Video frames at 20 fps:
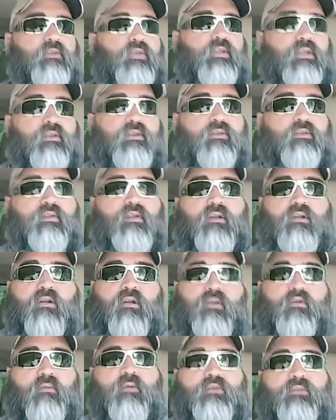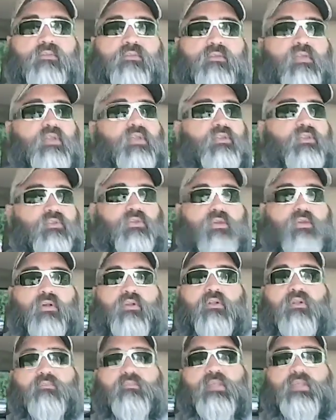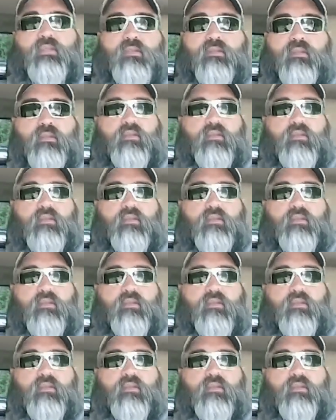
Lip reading: need a car rental, you call me.